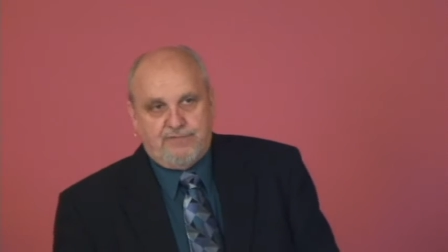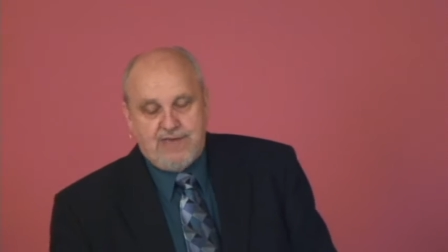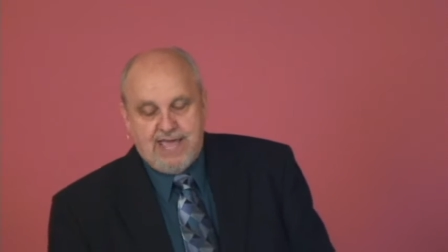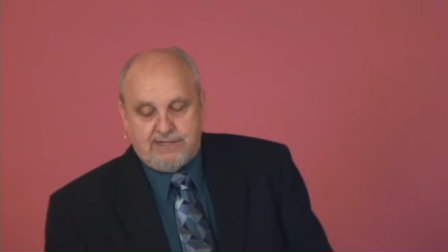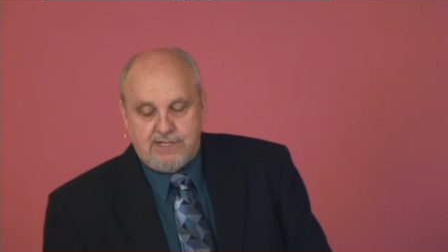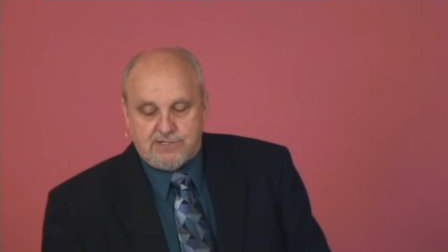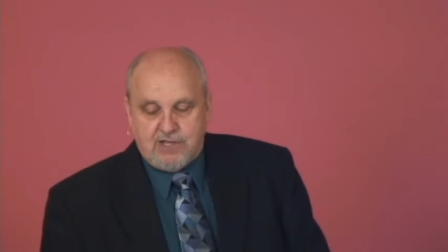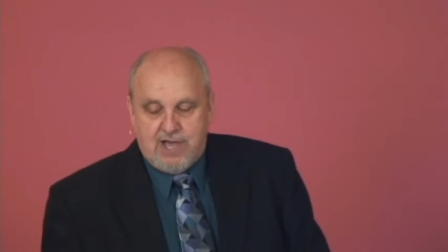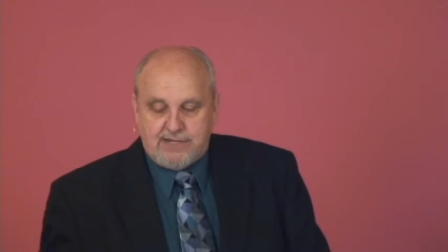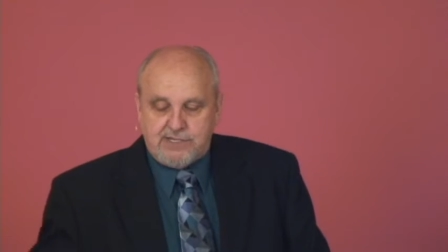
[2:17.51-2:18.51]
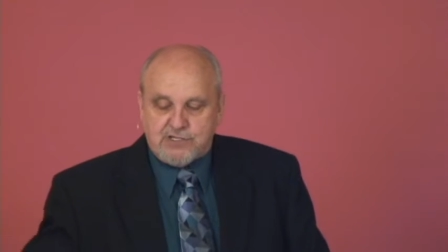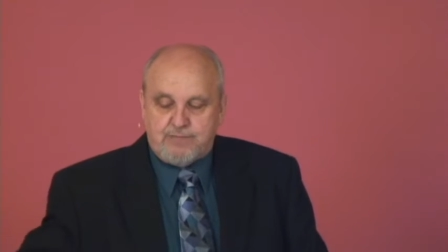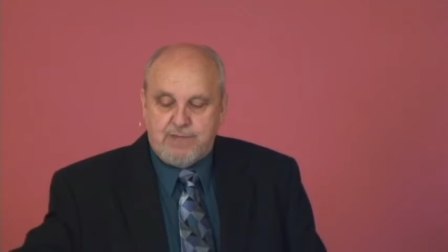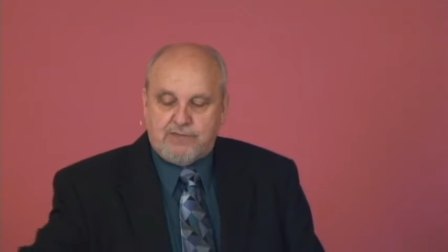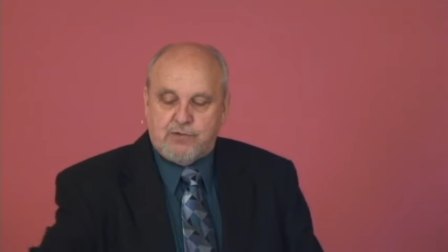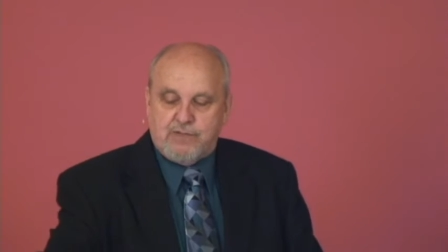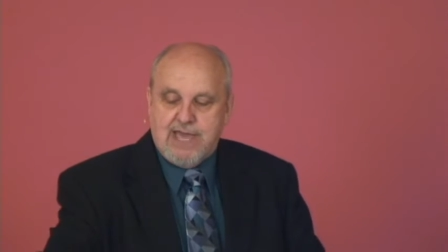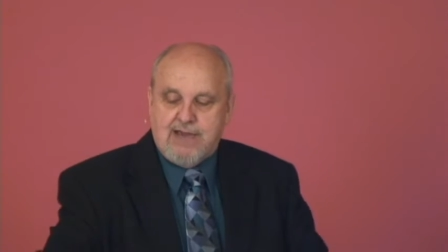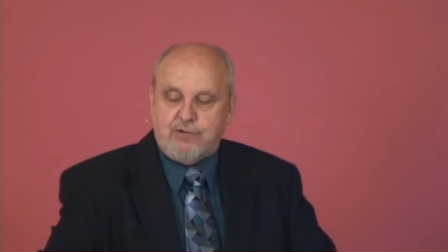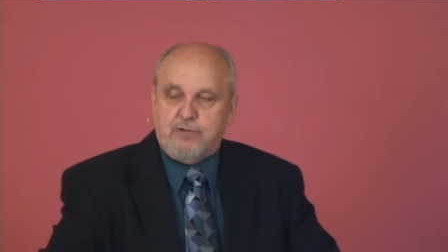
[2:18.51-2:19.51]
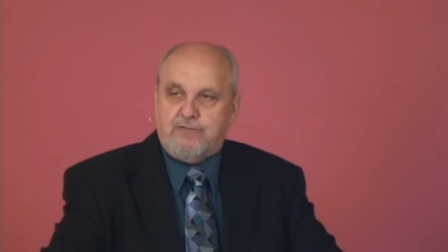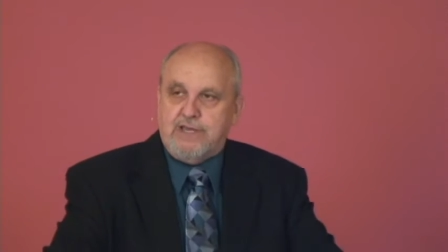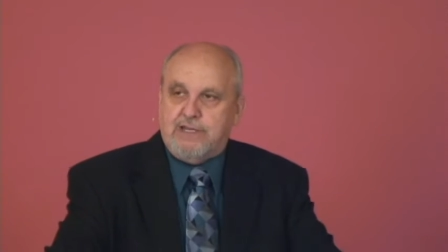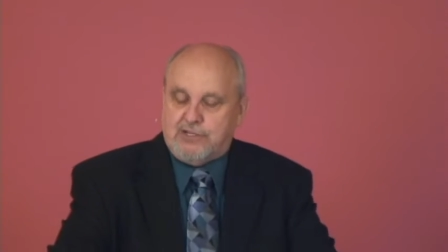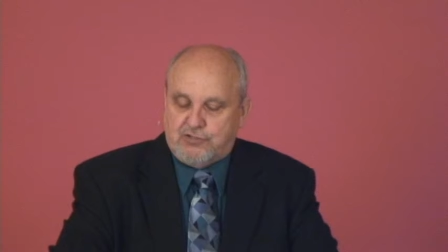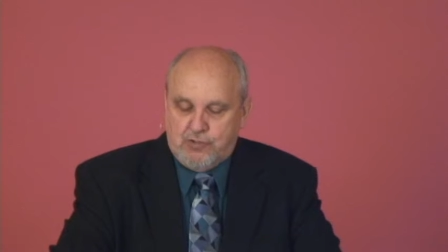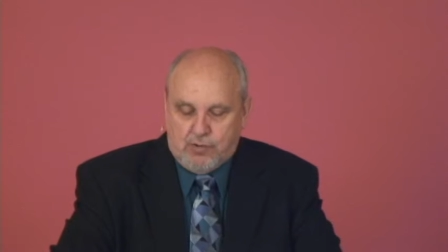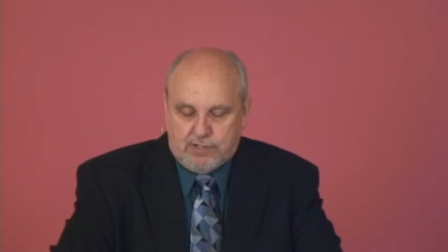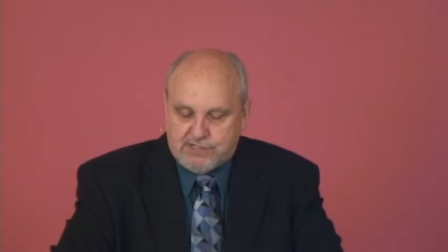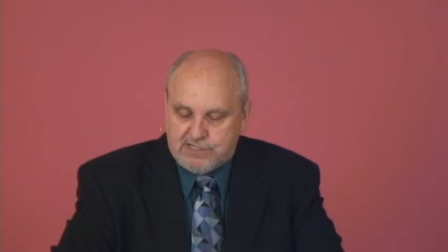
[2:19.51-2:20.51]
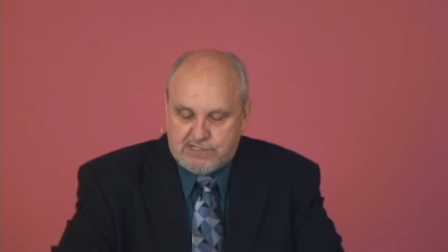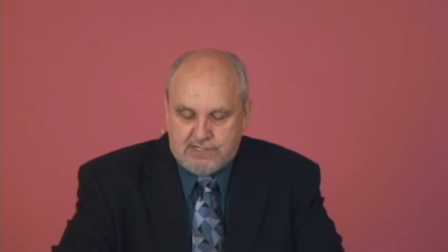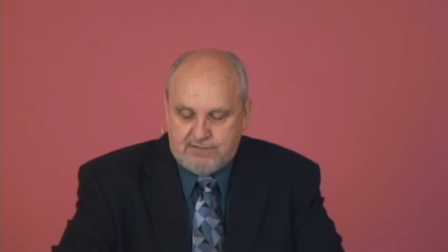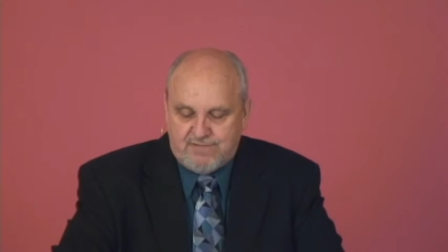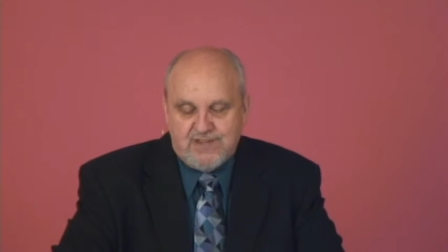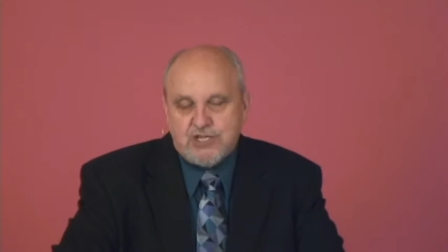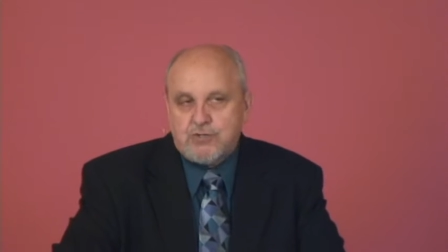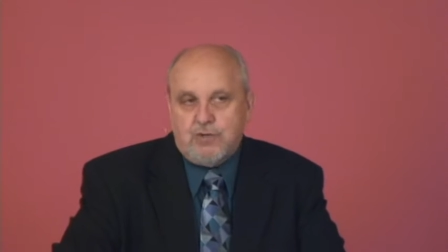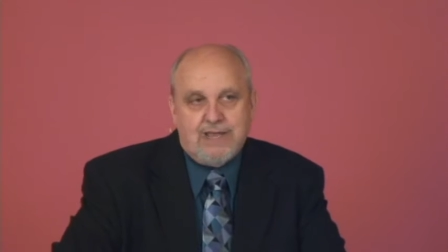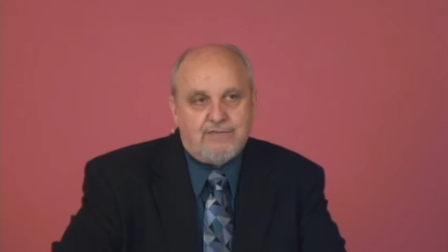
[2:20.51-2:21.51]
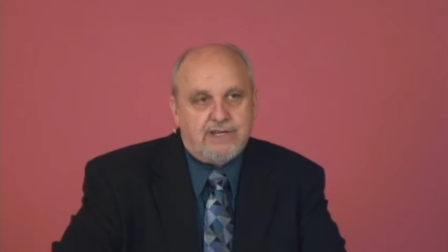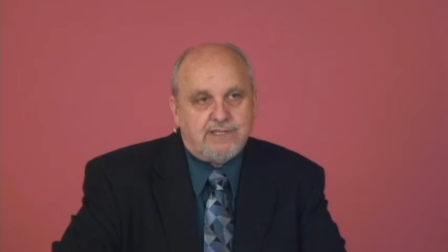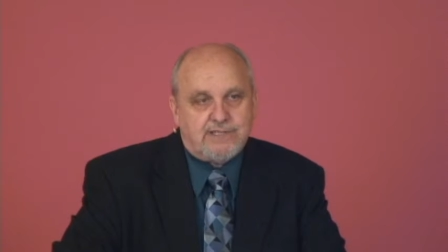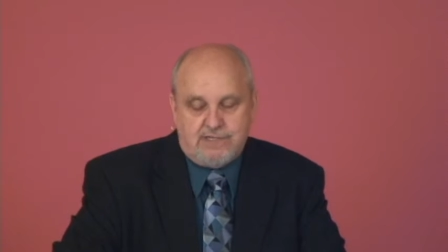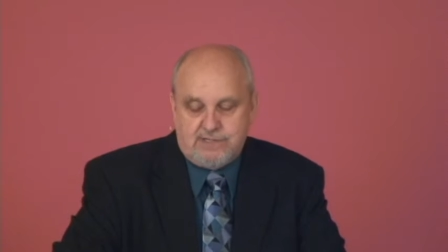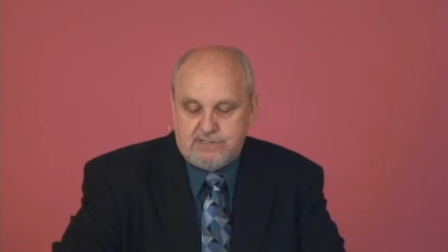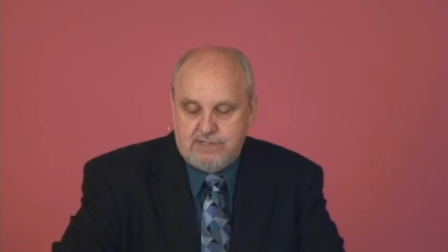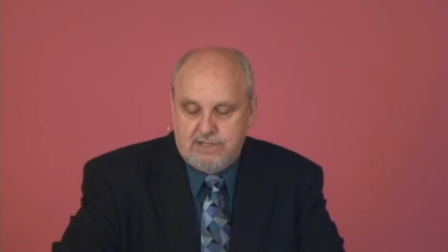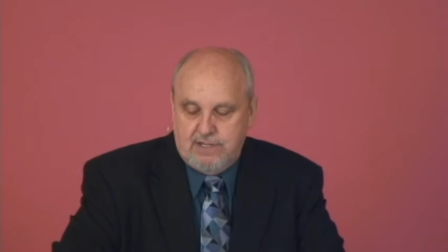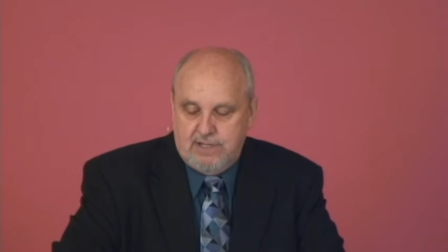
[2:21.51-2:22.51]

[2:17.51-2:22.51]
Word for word: the fact is, God doesn't speak through the avenue of feelings, nor does he give visual evidences